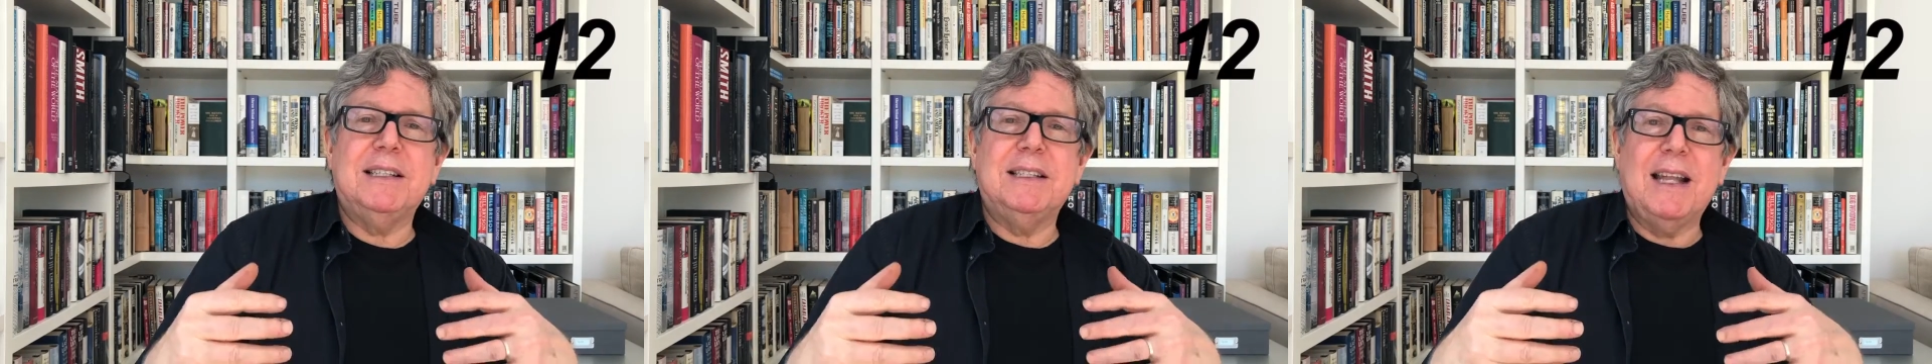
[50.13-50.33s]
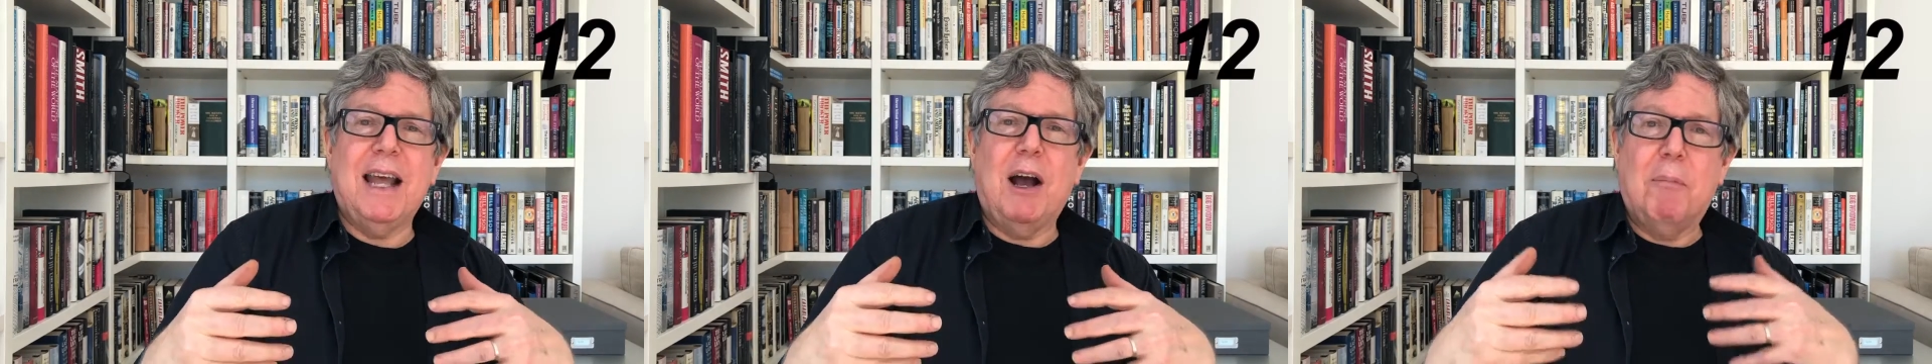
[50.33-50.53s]

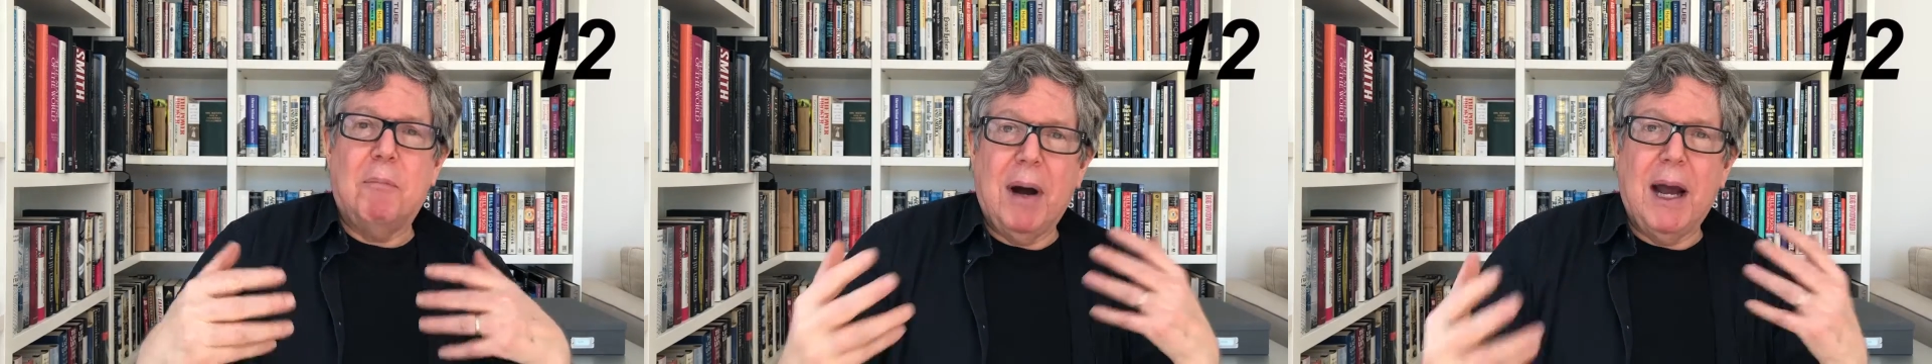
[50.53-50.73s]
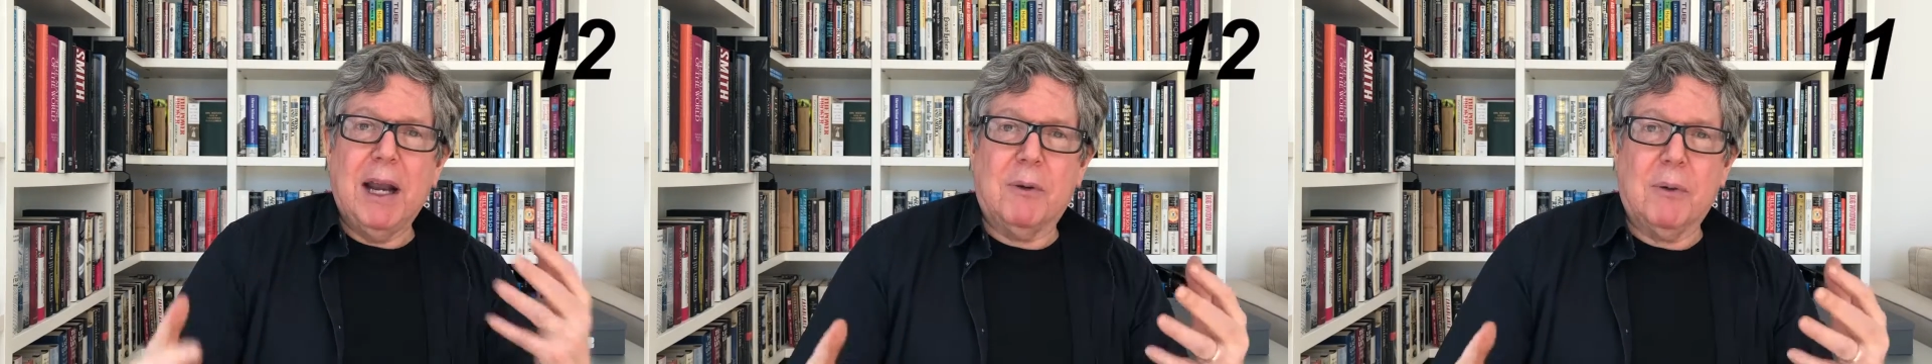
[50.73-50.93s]
is now
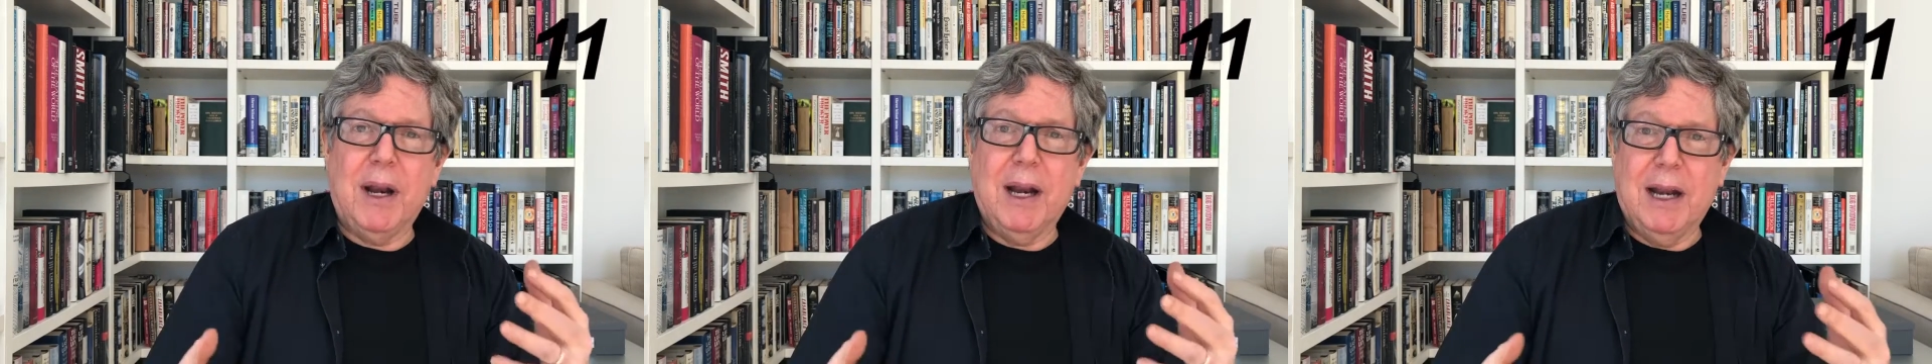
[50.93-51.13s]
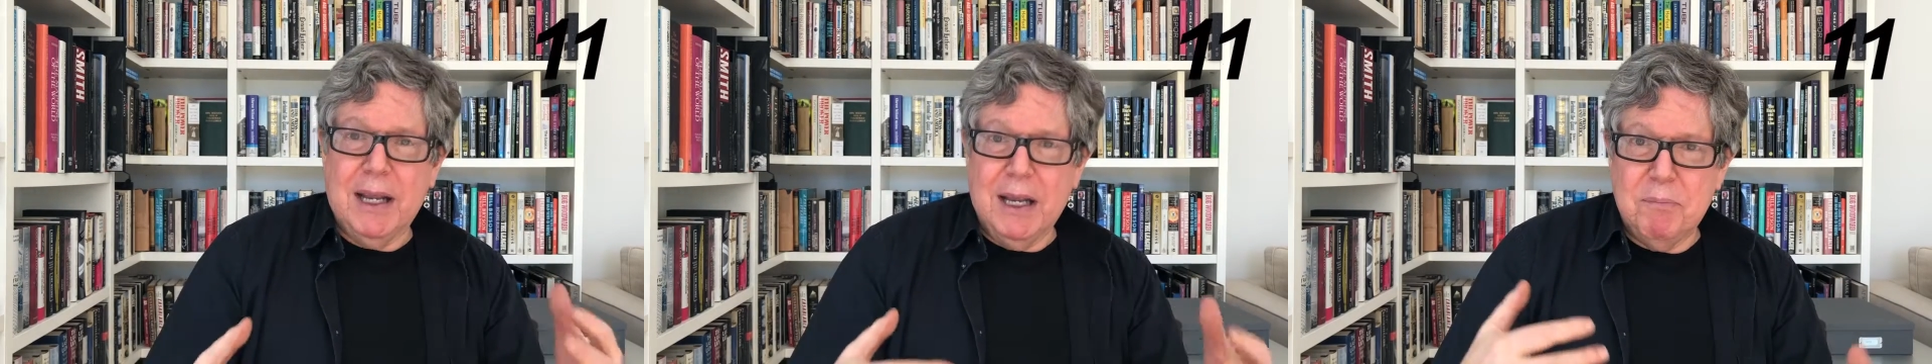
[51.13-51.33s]

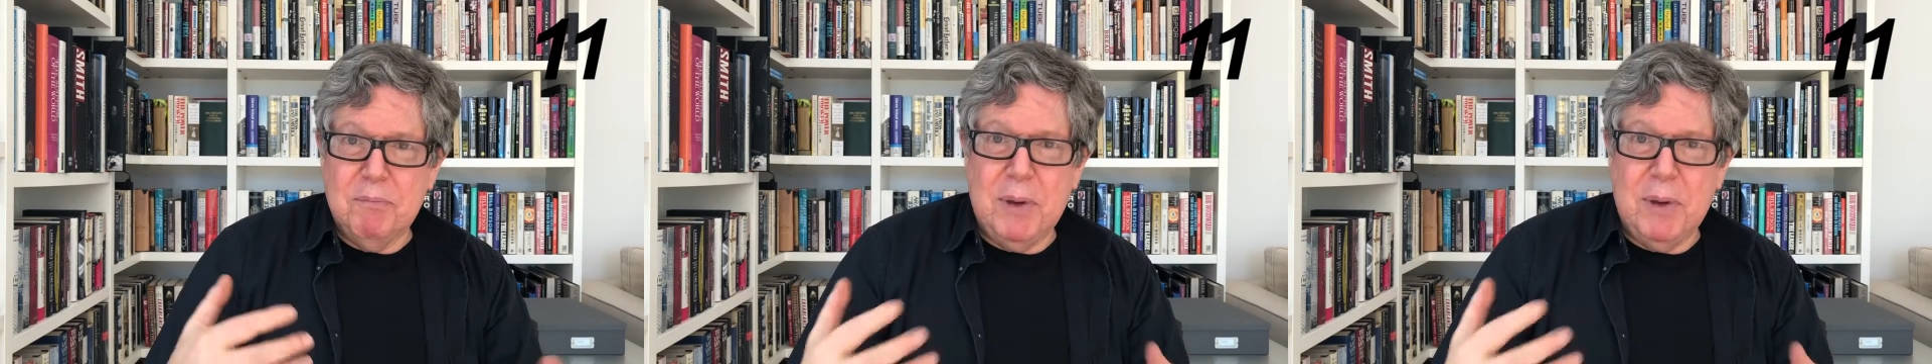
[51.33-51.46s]
migrating